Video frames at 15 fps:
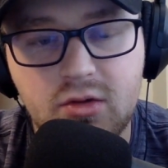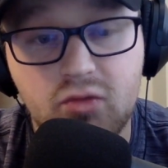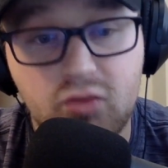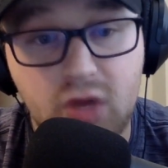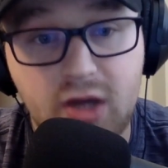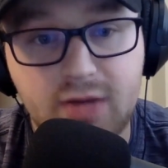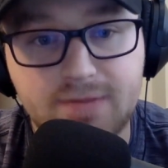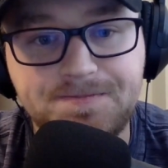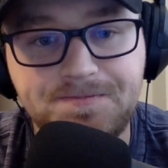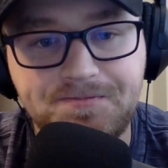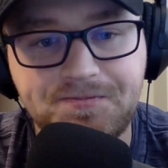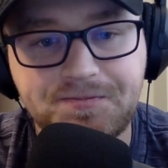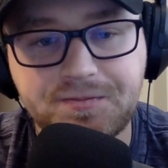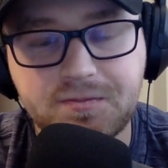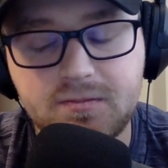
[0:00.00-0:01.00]
run
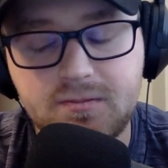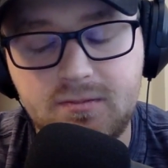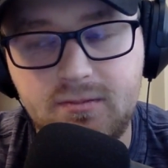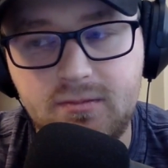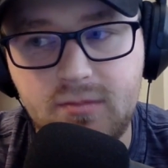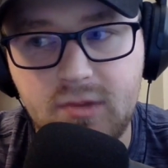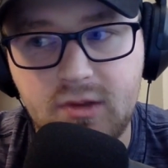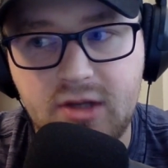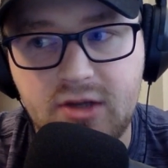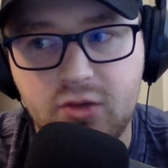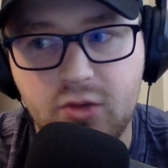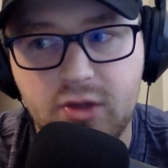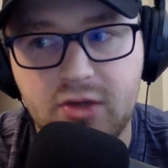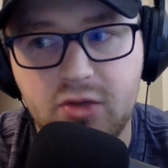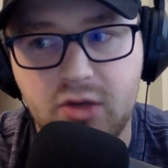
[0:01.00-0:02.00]
in
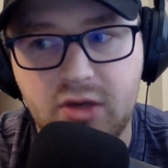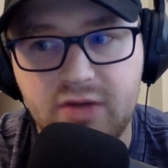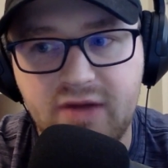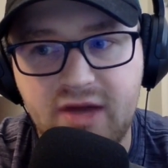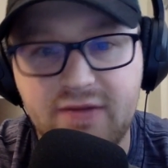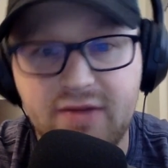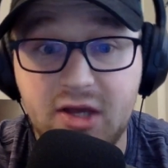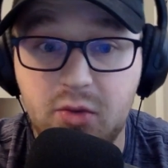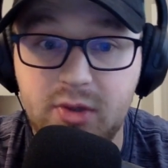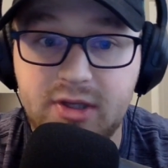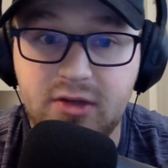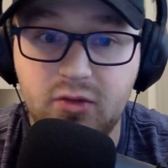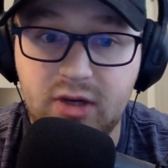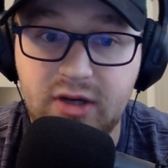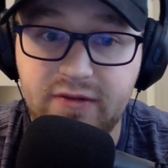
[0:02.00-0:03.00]
2025 like we
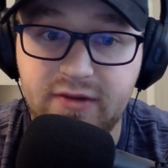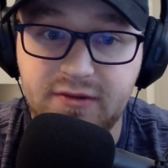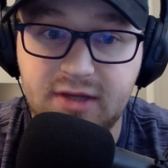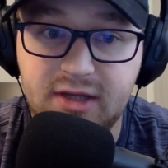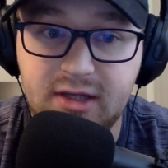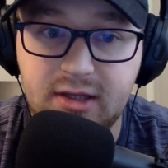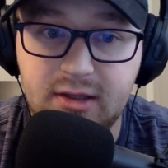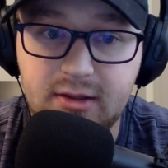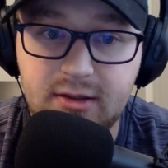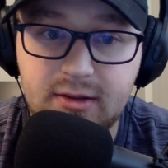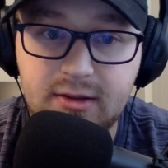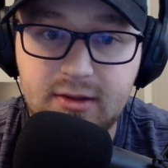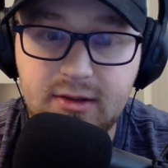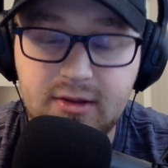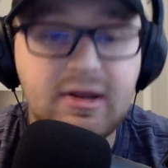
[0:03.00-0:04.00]
did 2015.
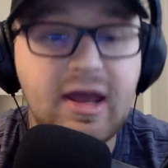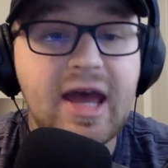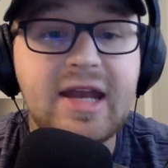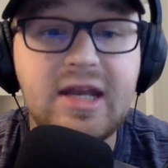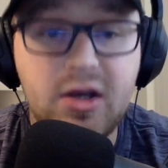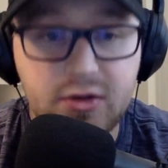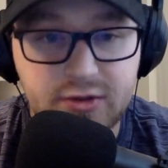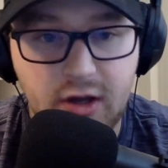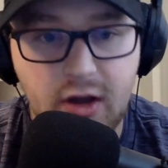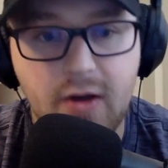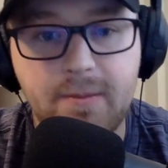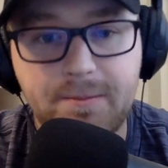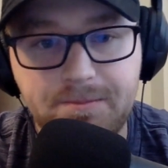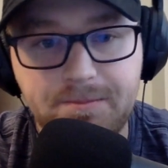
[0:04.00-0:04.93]
10 years ago.